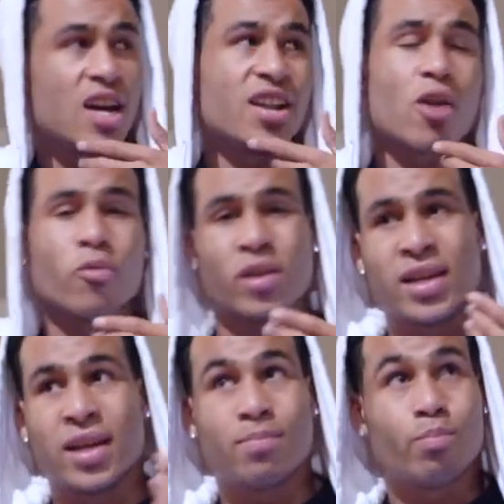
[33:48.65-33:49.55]
Not
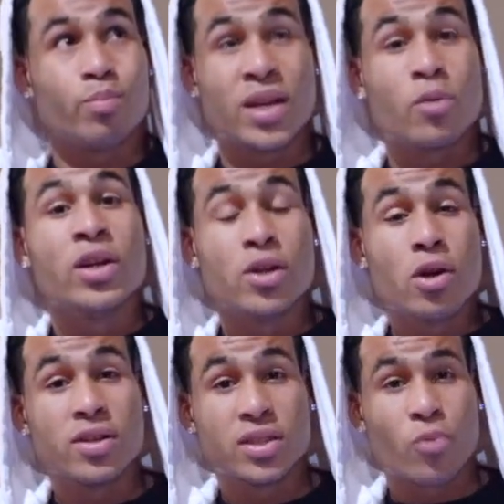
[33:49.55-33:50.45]
really. I didn't really
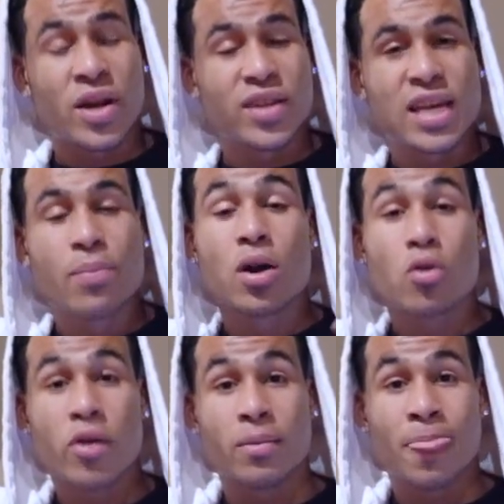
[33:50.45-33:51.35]
notice it, right? They keep on
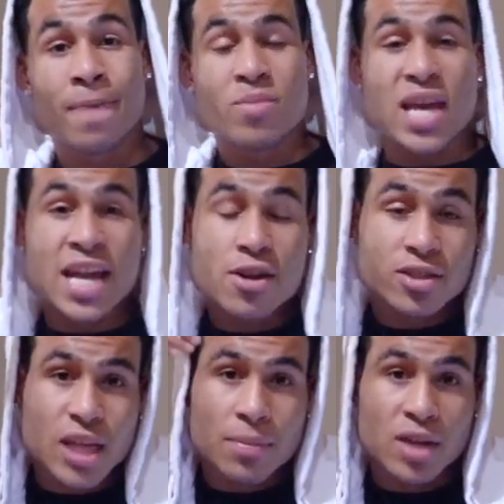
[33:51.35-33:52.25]
going. In their
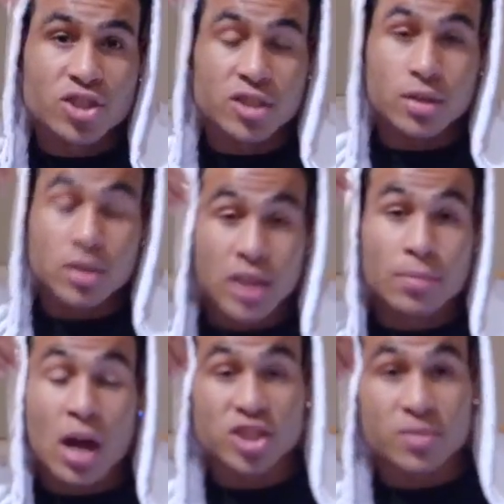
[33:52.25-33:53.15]

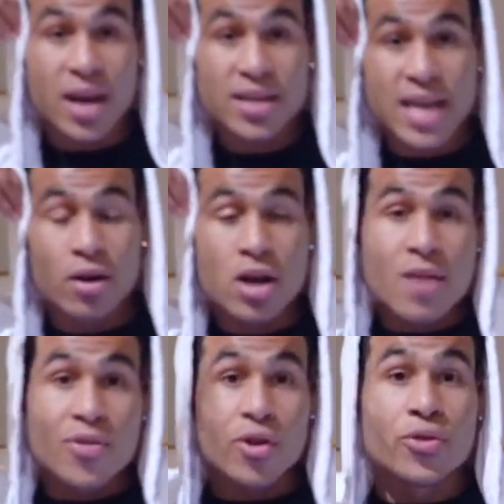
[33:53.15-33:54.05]
subconscious mind now,
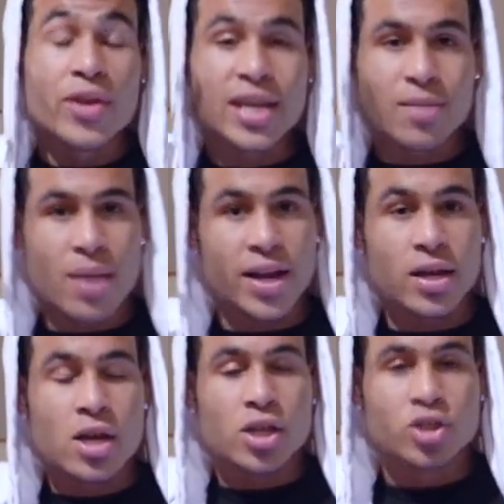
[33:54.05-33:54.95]
they're thinking about it.
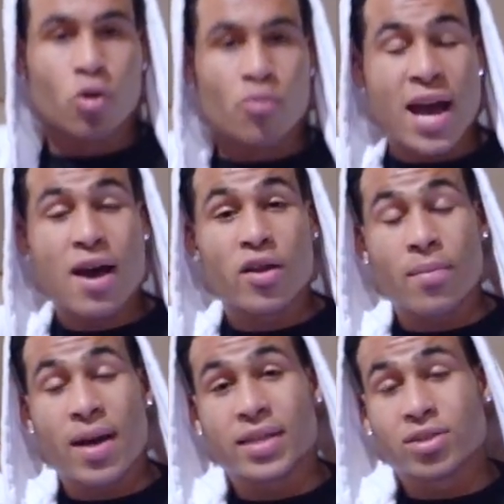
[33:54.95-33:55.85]
So now they
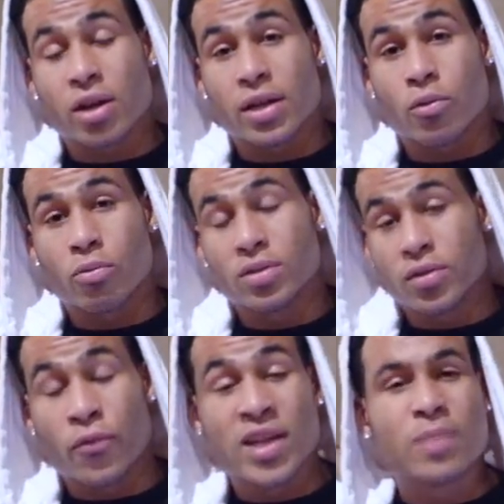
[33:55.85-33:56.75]
might start,
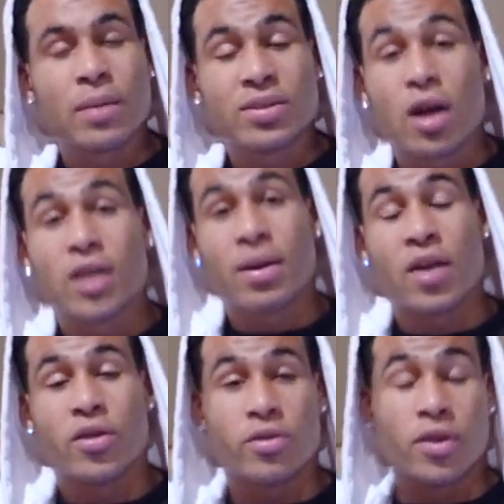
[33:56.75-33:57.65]
friends might be talking
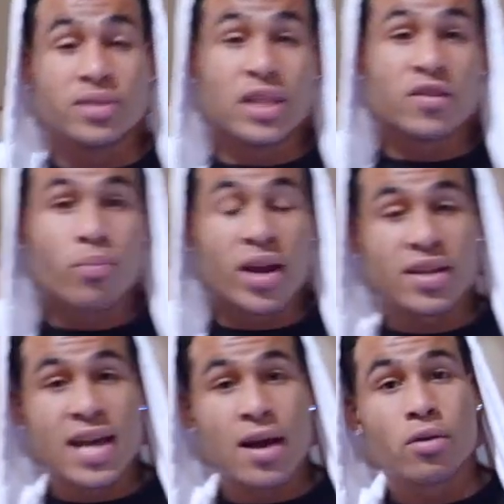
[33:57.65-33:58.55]
about themselves
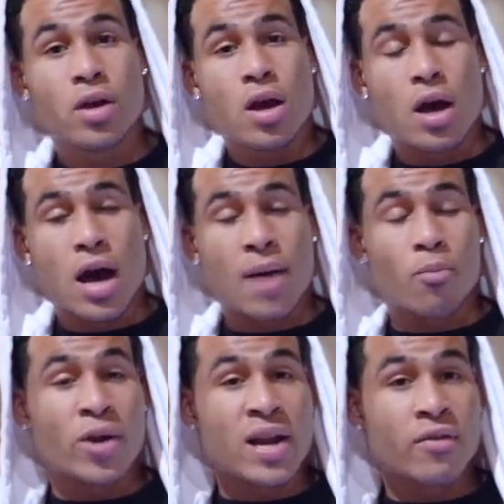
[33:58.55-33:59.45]
breaking out,
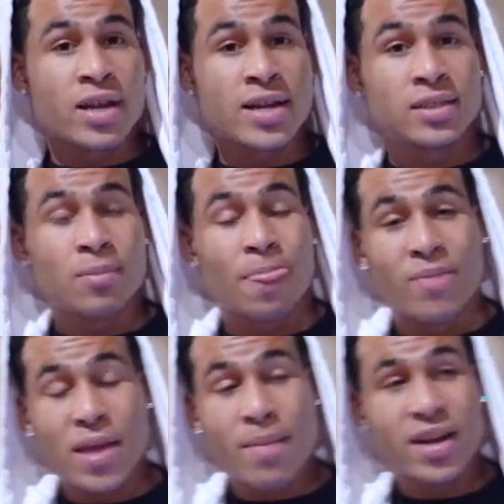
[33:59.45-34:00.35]
whatever it is.
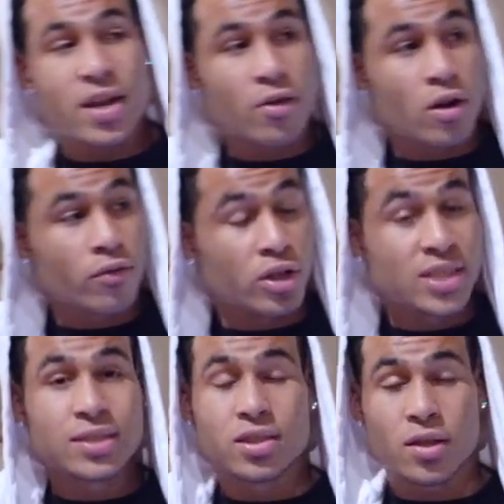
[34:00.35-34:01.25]
They might have never ever
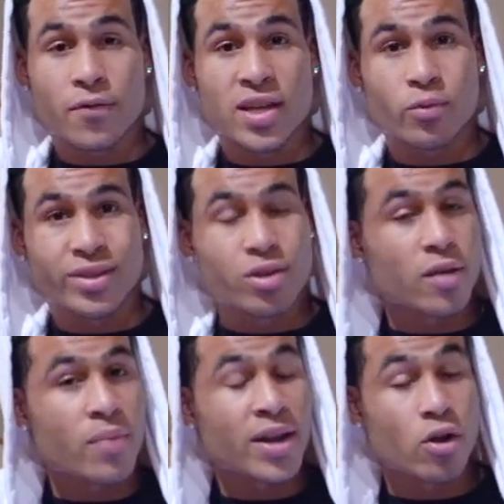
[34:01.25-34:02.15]
listened to their friends really talk
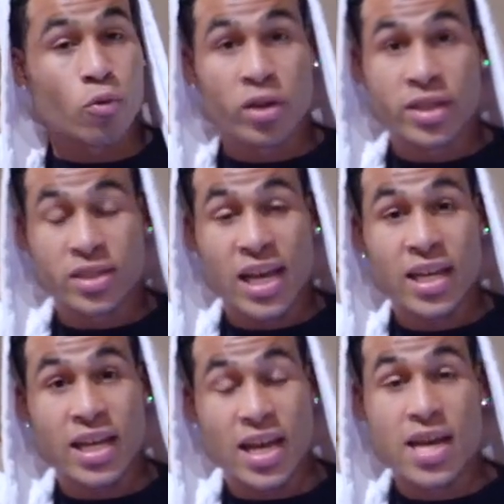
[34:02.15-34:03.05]
about it or really
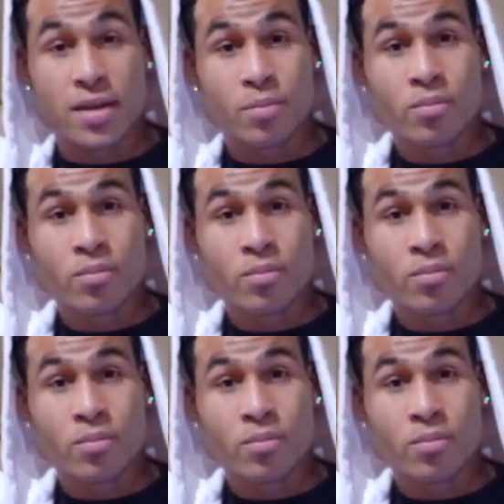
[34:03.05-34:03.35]
taking it in.